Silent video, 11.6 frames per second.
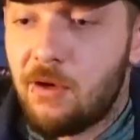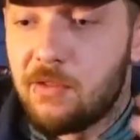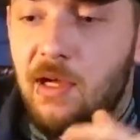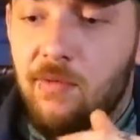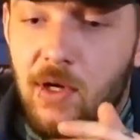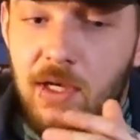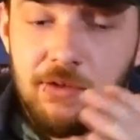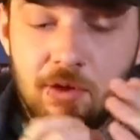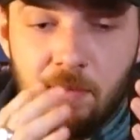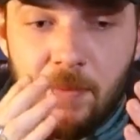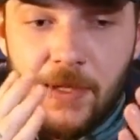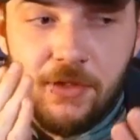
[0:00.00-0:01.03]
I was like, right, so
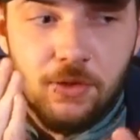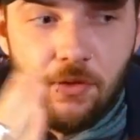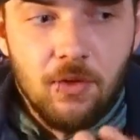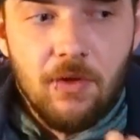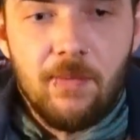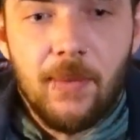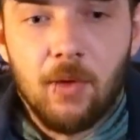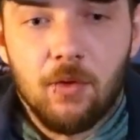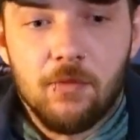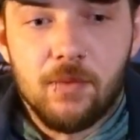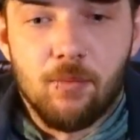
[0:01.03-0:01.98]
I'm going to make sure all of the belt loops are